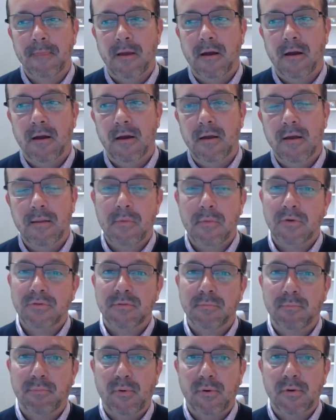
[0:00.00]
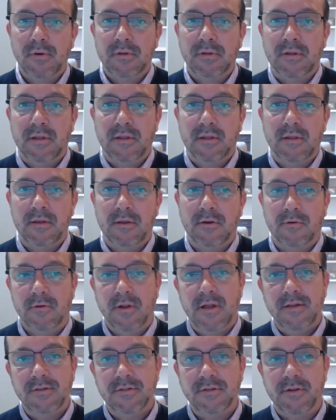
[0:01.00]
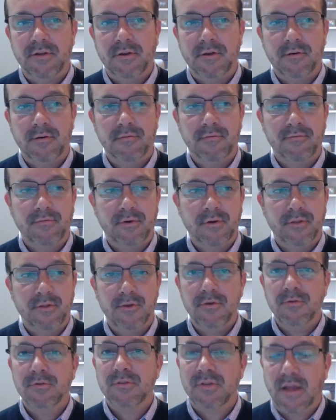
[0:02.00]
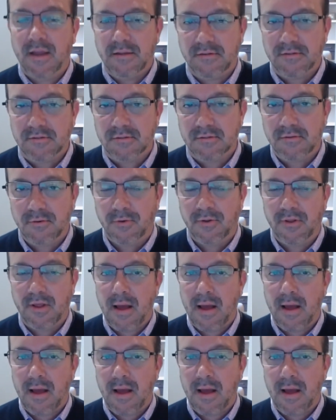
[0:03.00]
and most importantly, the creation of the use cases or the